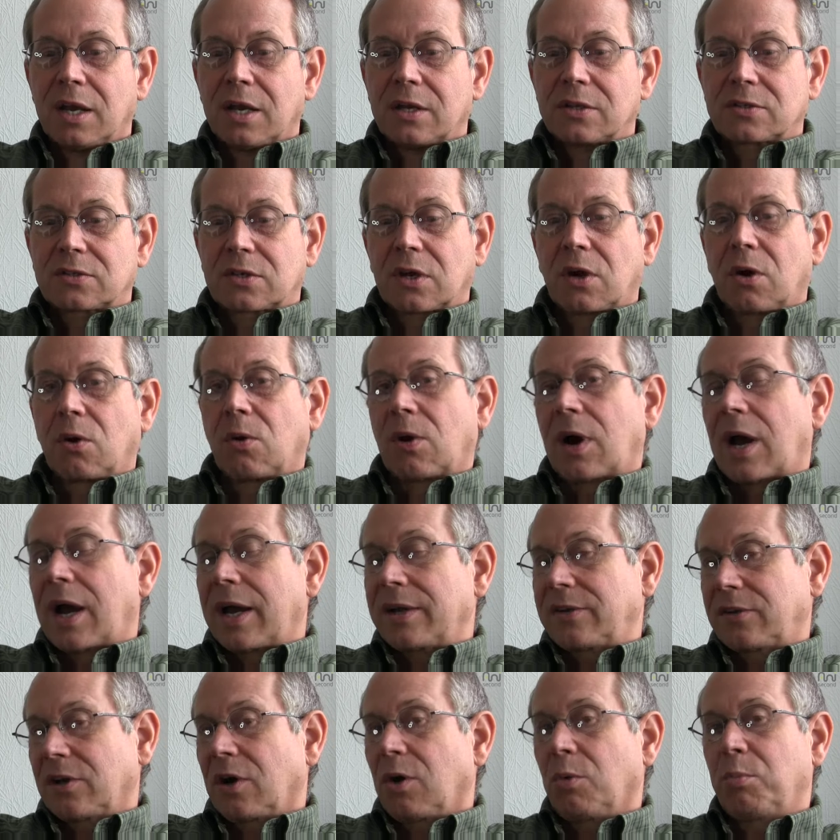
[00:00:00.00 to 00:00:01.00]
So
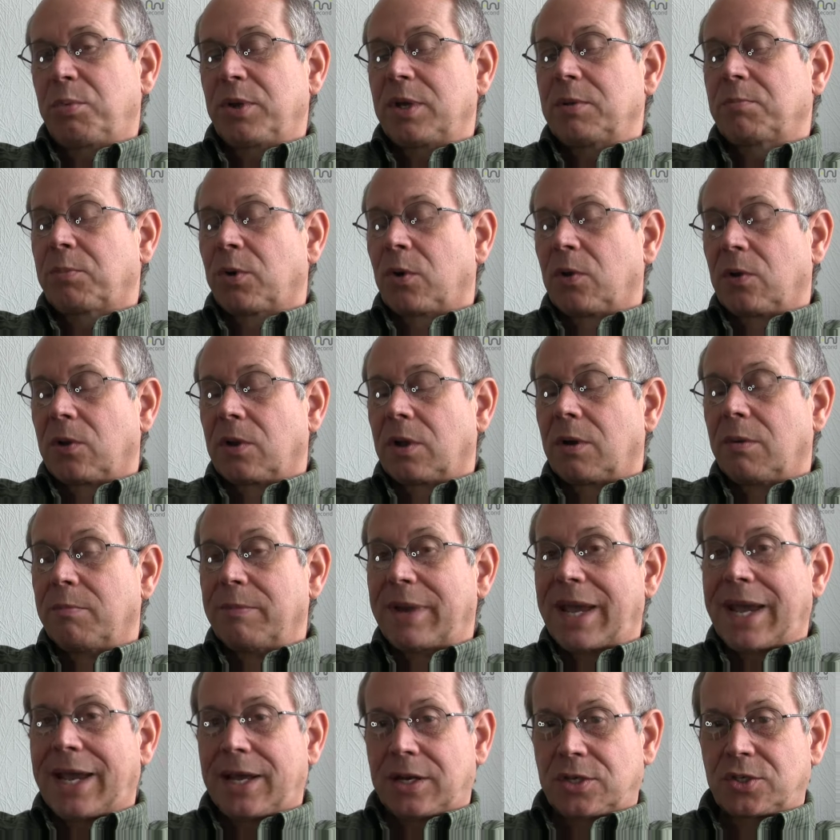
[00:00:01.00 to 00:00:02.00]
I tell people,
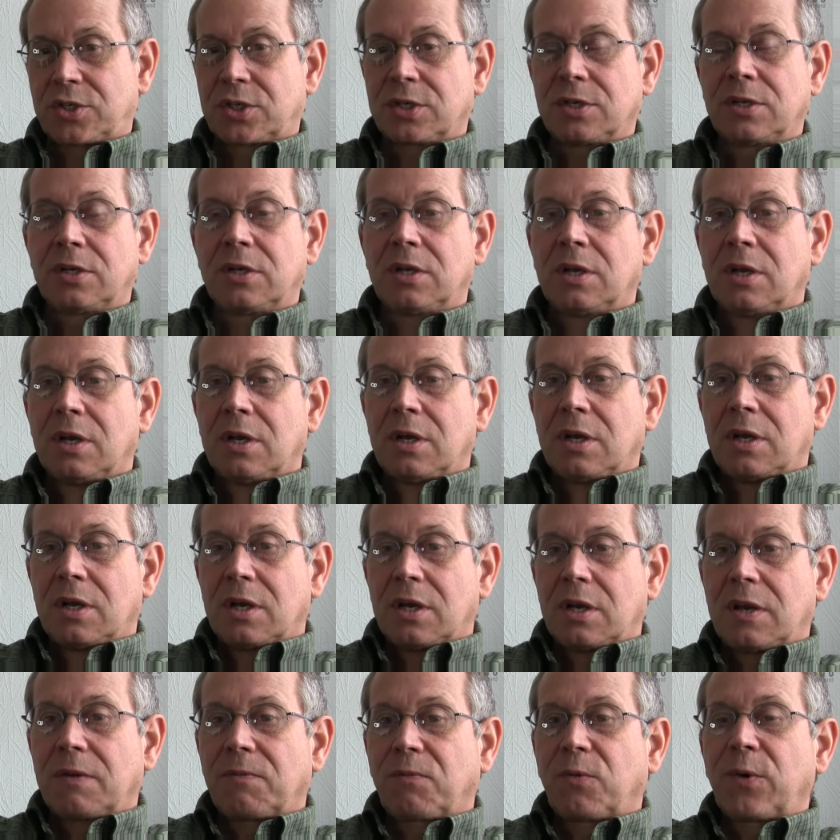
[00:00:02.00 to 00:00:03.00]
imagine
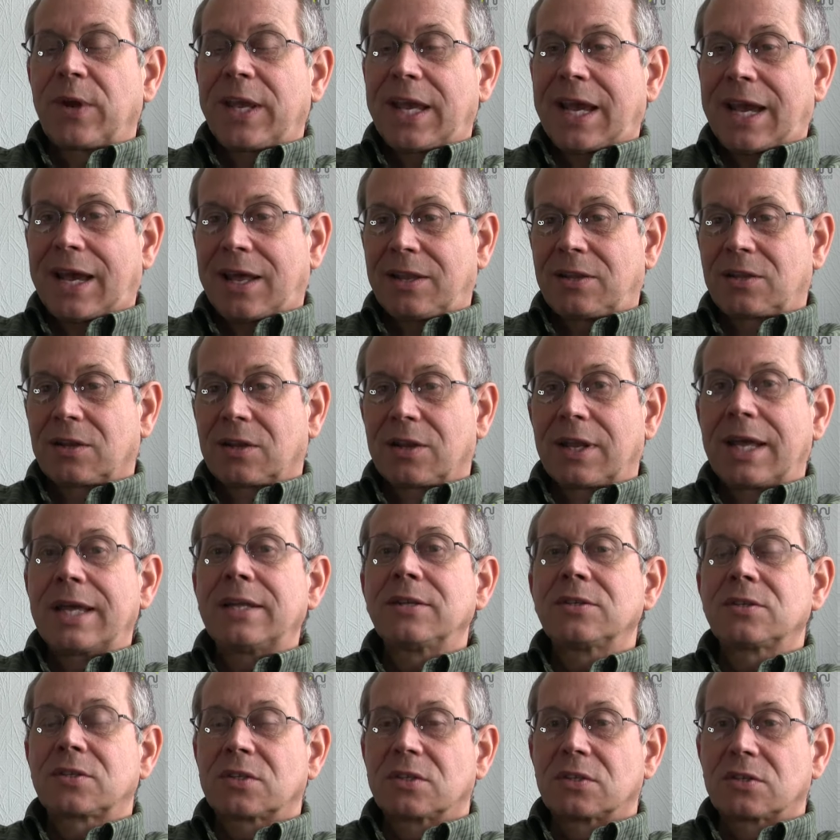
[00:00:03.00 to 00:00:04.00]
if we had the
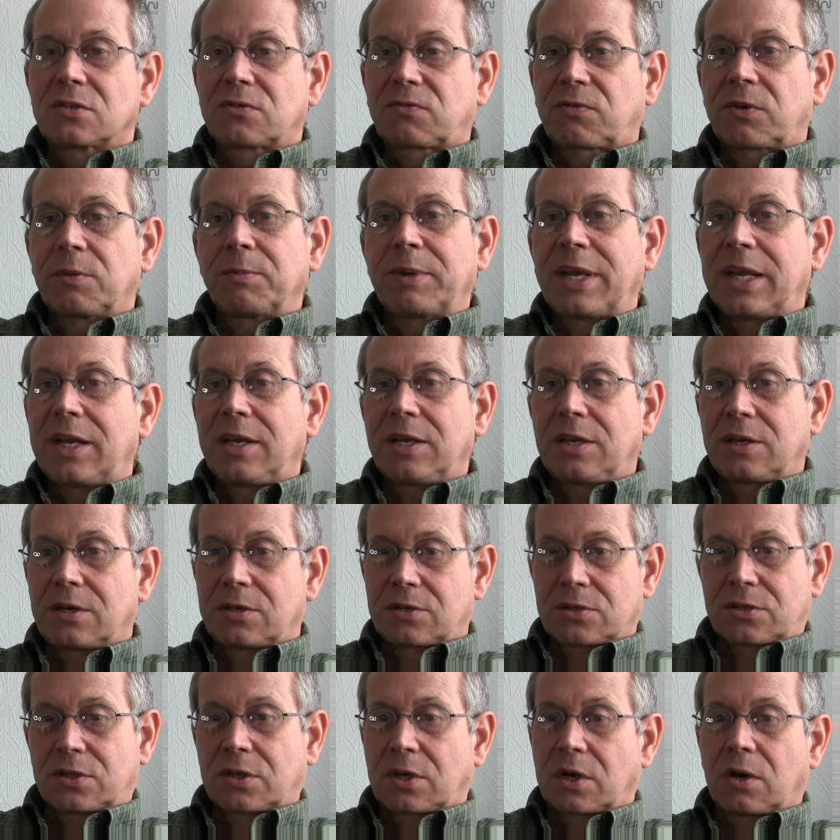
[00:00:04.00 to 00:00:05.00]
lenses from 80
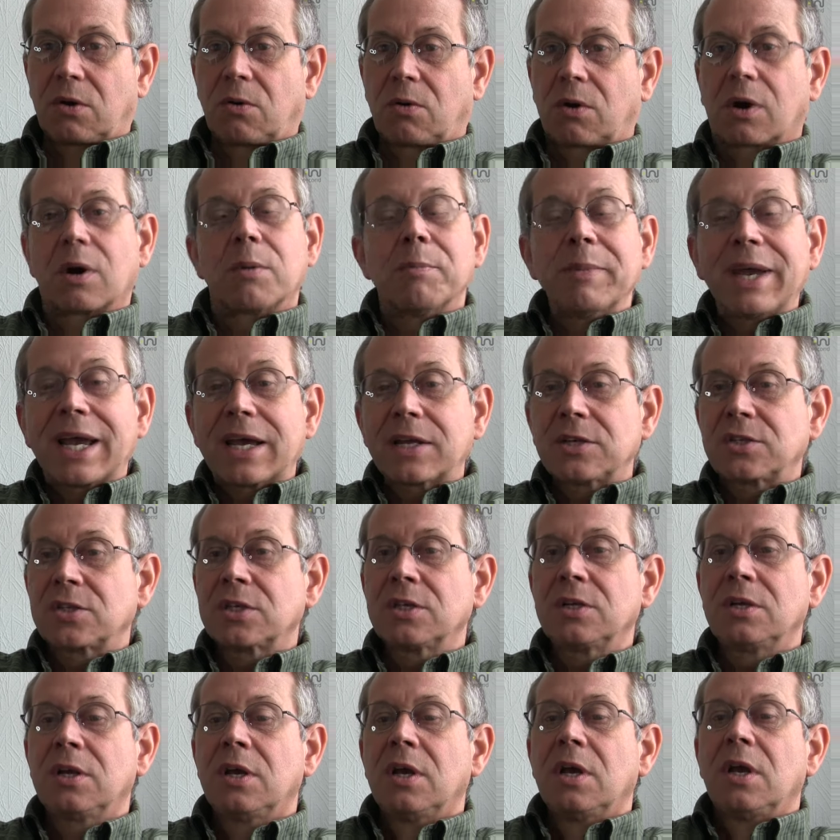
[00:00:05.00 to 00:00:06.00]
years ago, or
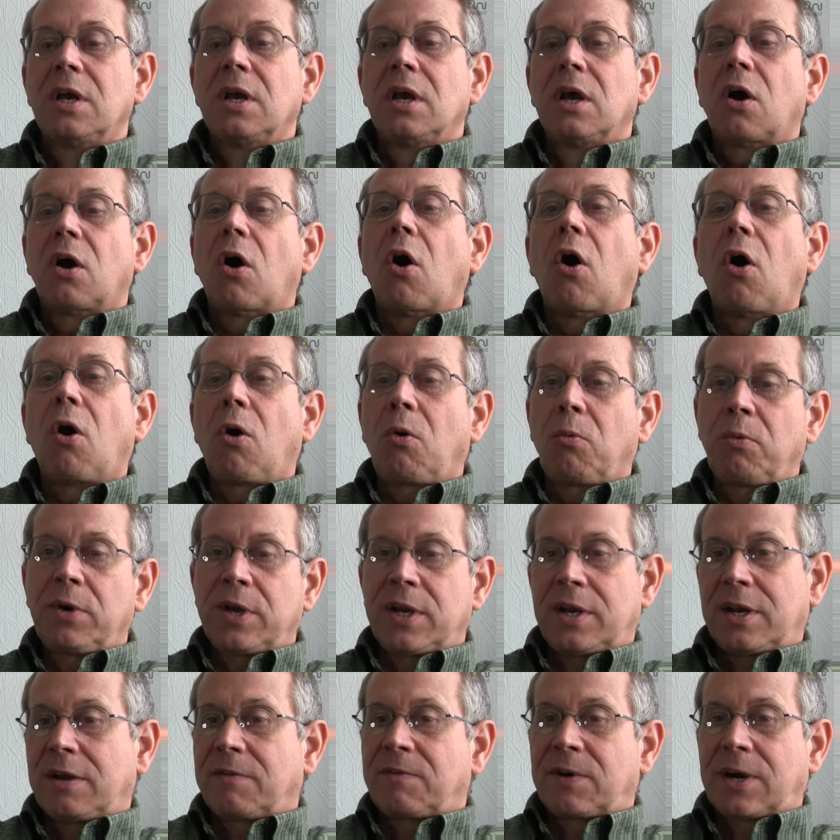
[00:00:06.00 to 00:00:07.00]
imagine all we
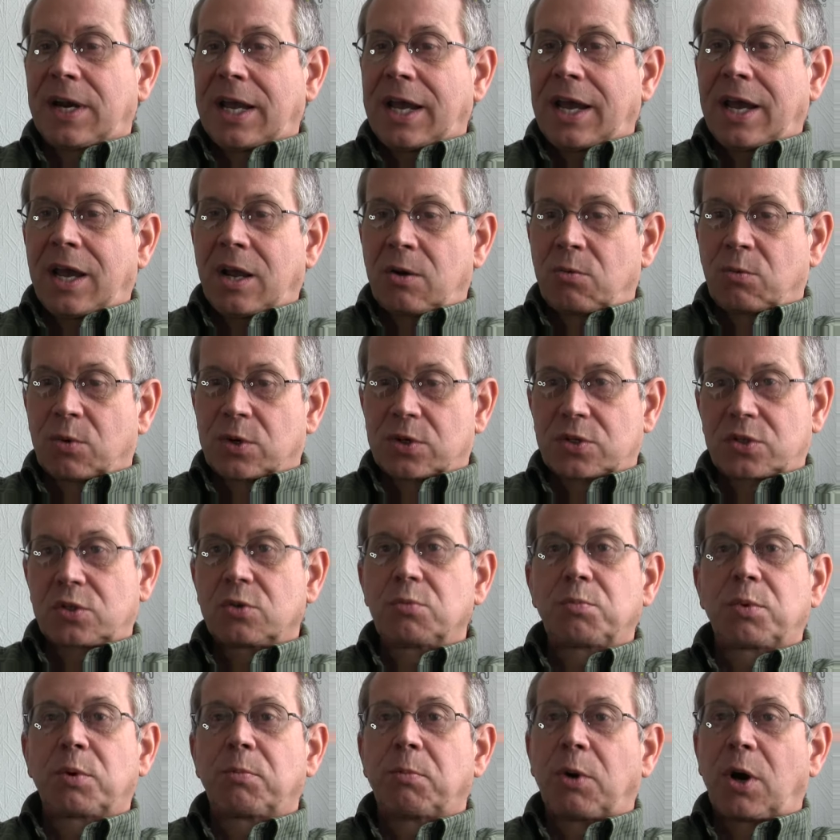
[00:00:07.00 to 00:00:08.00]
had ever had were
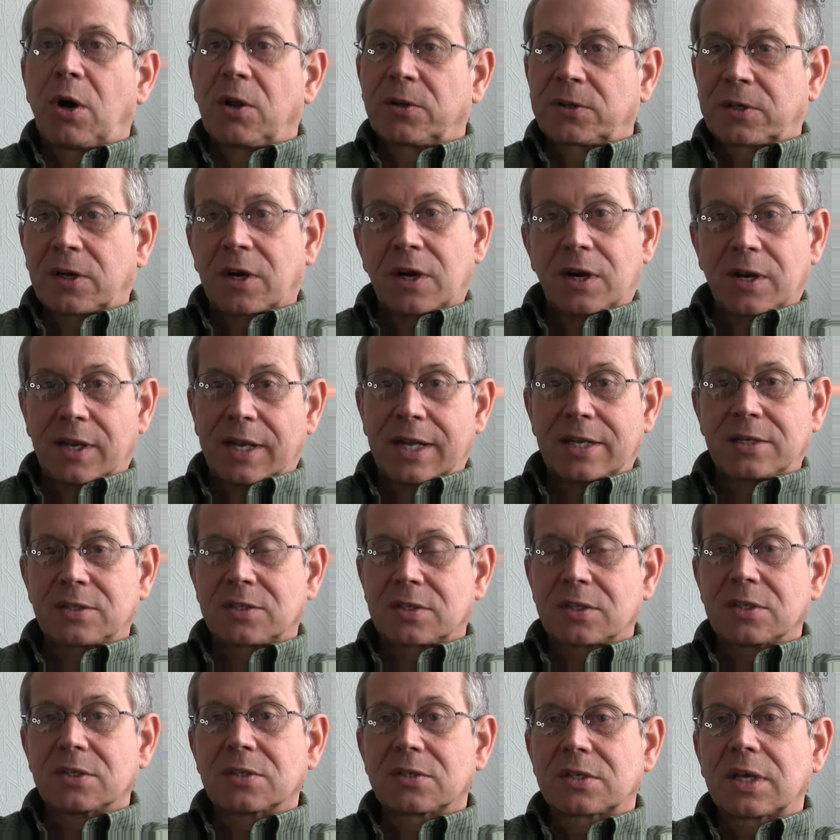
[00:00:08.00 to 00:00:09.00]
Super Baltar
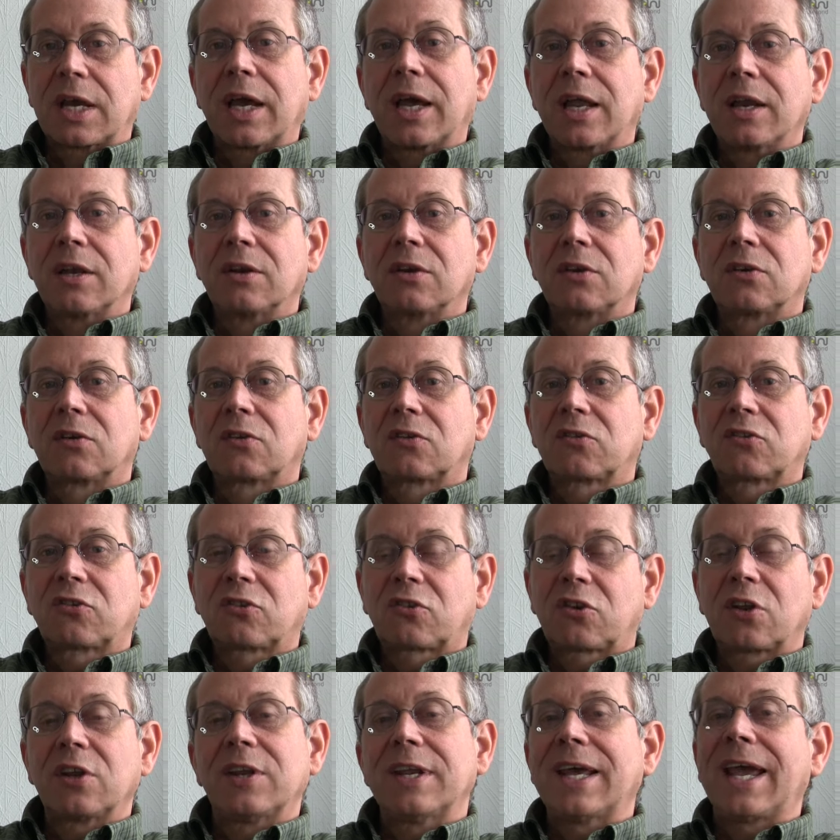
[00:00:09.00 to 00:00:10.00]
lenses, and
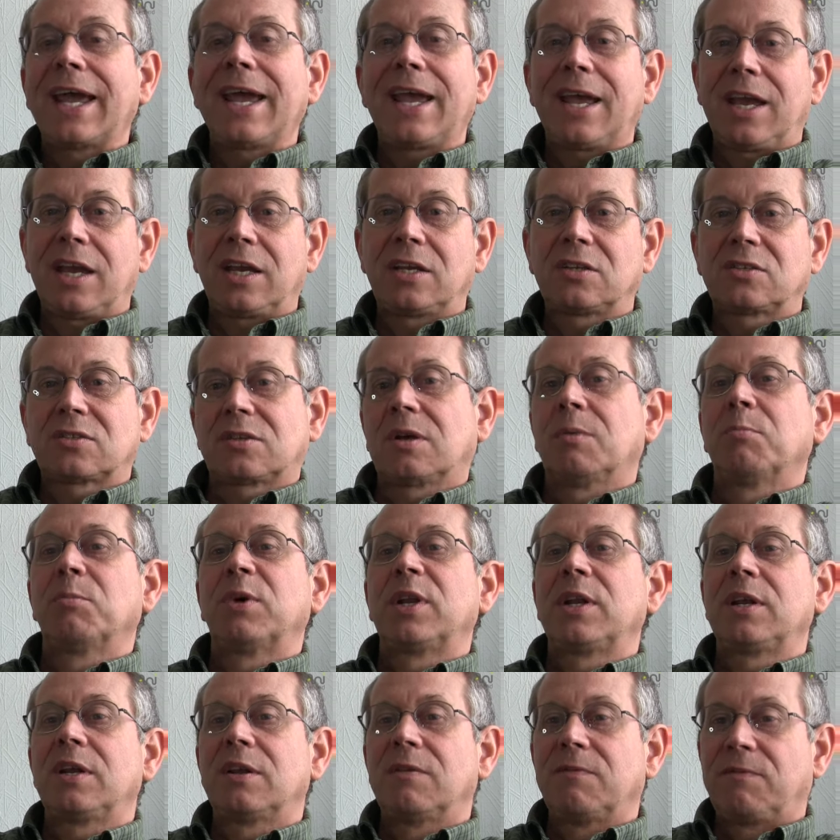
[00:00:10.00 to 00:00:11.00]
today
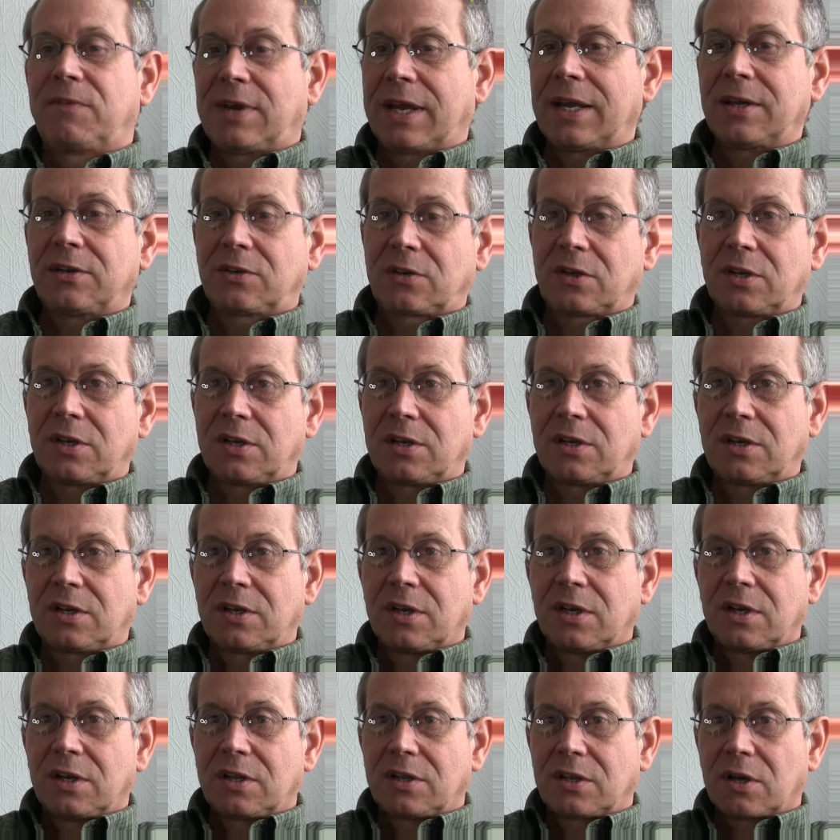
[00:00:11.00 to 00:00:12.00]
somebody invented
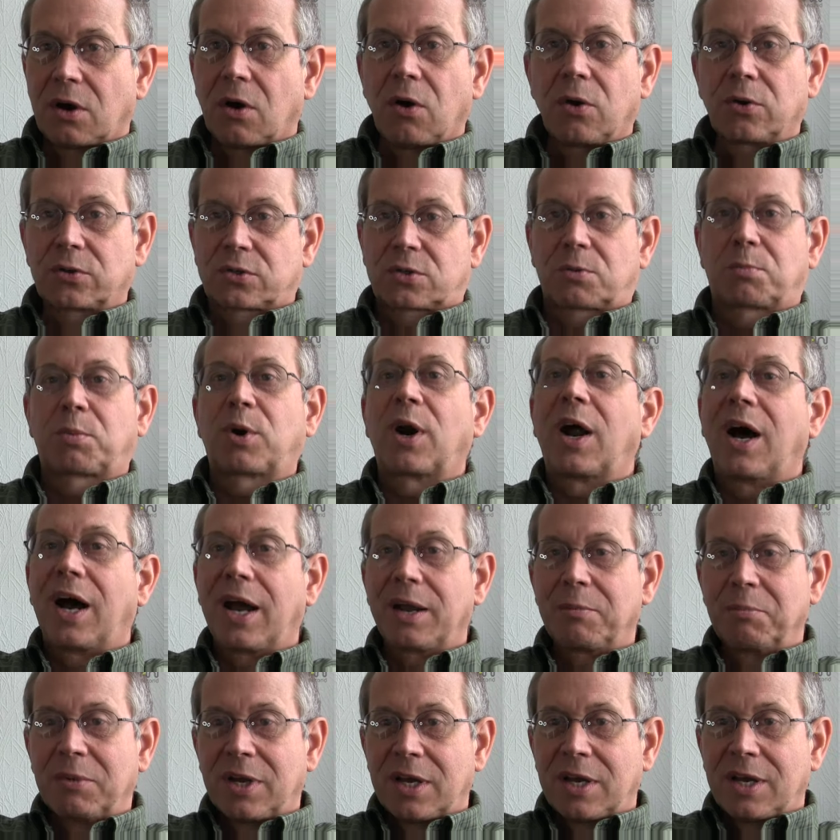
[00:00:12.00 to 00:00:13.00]
the Ultra
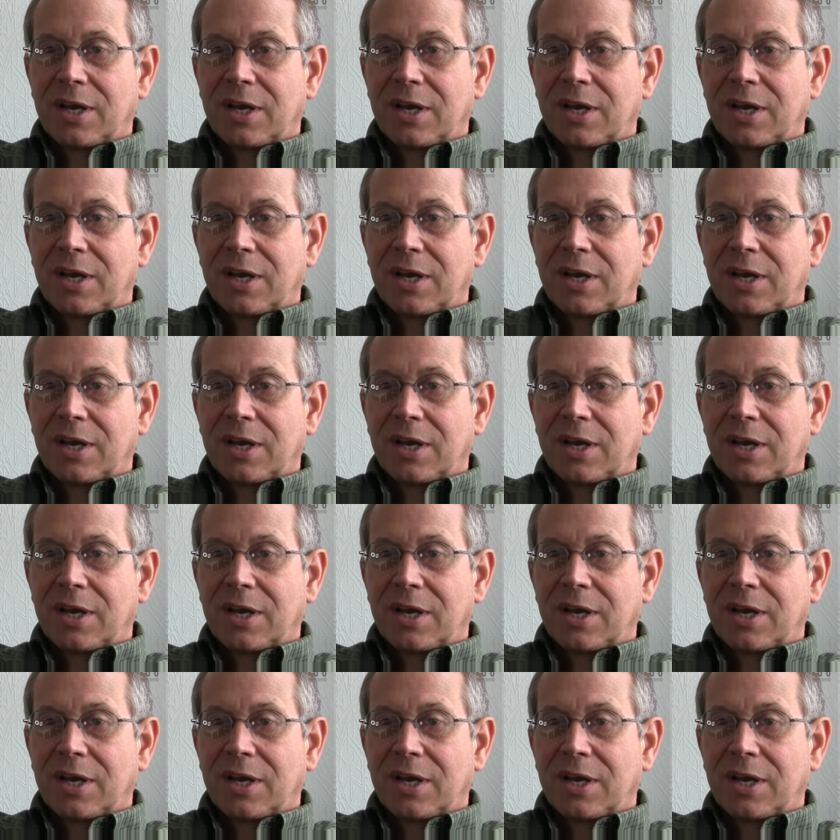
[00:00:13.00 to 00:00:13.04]
Prime.